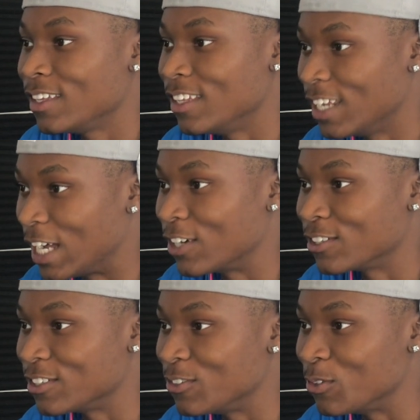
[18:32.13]
Then I
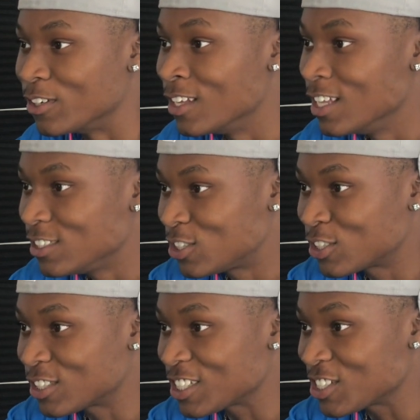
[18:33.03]
heard the door.
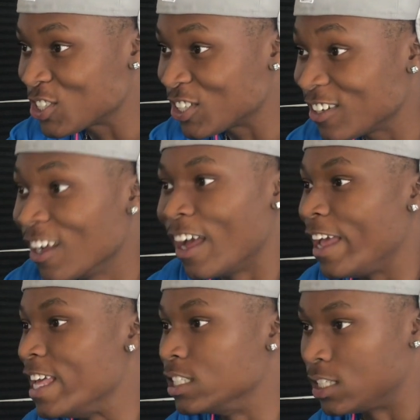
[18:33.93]

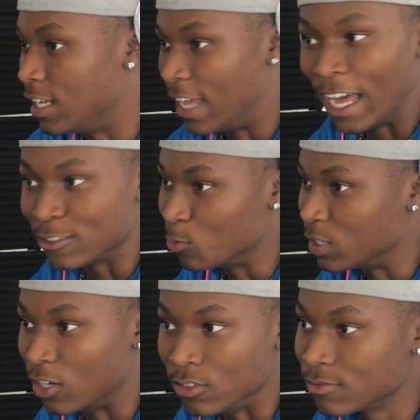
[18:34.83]
Instantly out the window.